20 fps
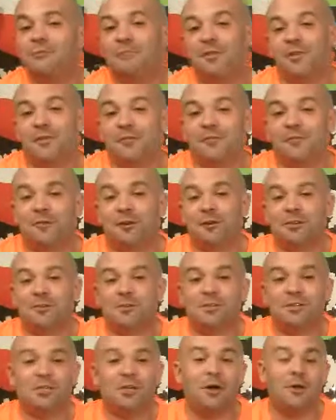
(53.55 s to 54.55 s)
But the first
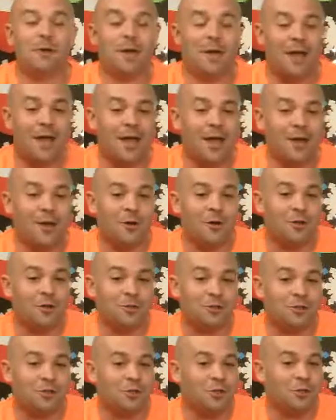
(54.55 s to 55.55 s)
one's going out
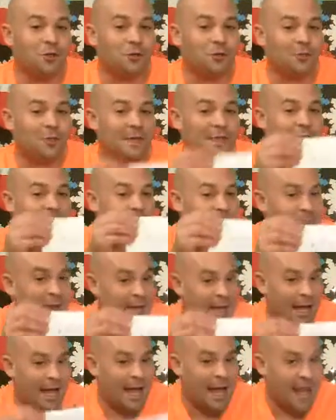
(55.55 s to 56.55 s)
to Miss
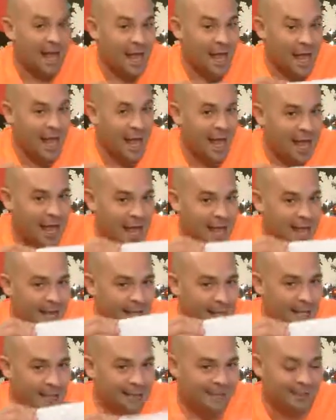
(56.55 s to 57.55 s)
Pia
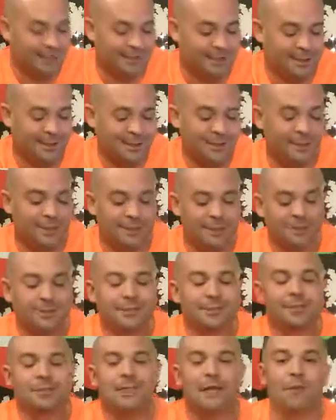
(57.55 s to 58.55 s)
Hayes,
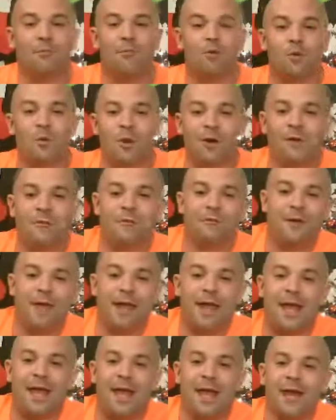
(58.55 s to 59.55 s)
number one
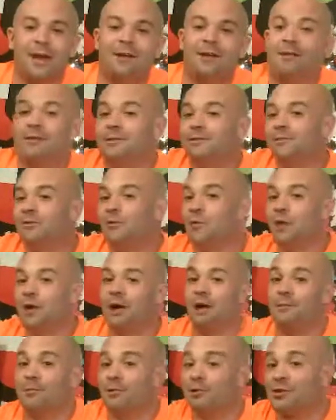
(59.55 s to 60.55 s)
fan
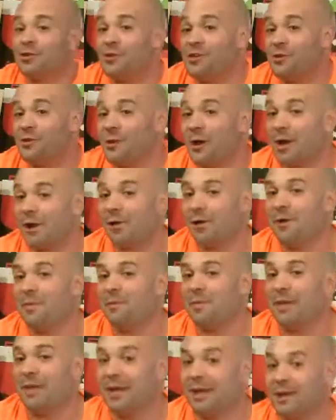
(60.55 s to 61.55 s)
number two. I don't know,
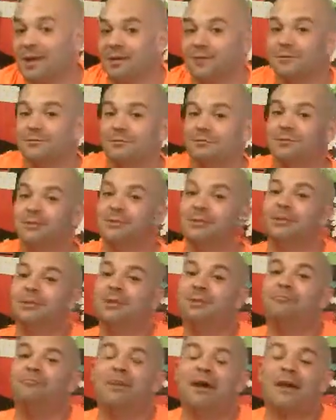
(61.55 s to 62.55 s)
Pia.
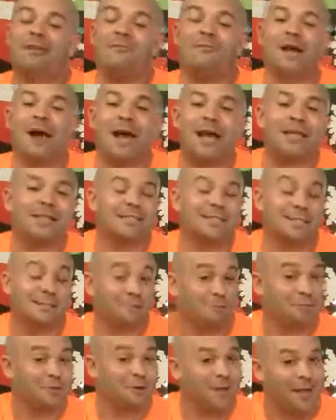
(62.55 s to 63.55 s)
Mac Fox is
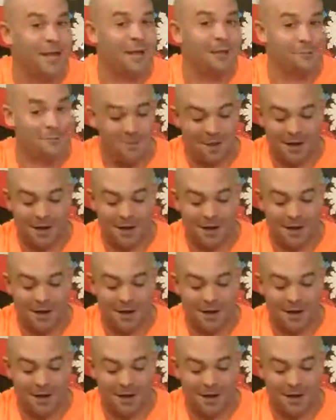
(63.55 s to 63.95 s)
pretty up